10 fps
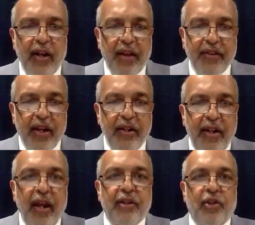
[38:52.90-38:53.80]
has a
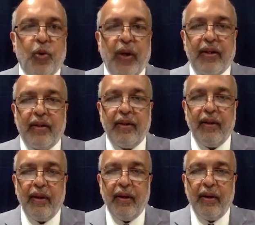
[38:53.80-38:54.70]
date to it.
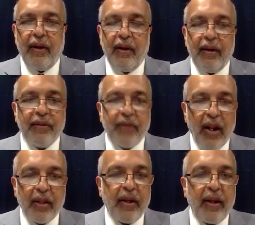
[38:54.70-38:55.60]

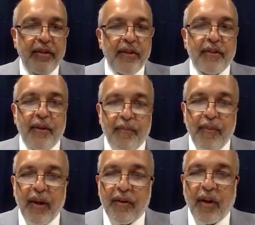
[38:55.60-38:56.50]
Sanatan existed,
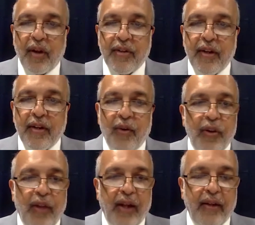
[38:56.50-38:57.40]
transcends all
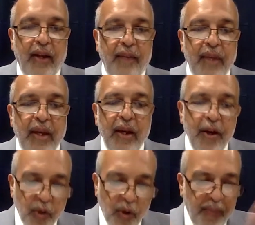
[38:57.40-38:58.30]
that date.
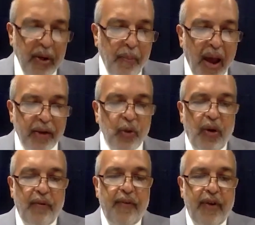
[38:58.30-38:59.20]
So coming back to
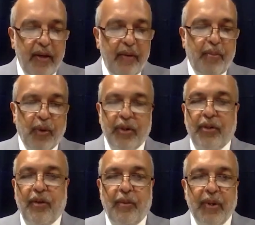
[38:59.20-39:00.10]
a very important
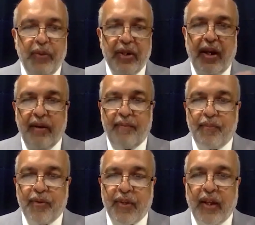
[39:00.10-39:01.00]
topic, which I
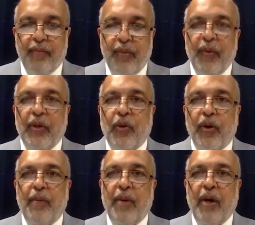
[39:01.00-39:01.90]
said we will talk
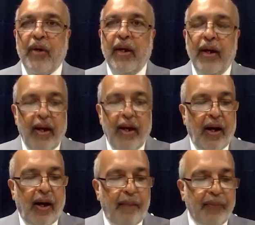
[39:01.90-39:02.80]
about,
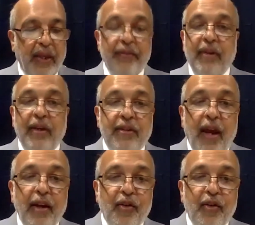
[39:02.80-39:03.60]
is the state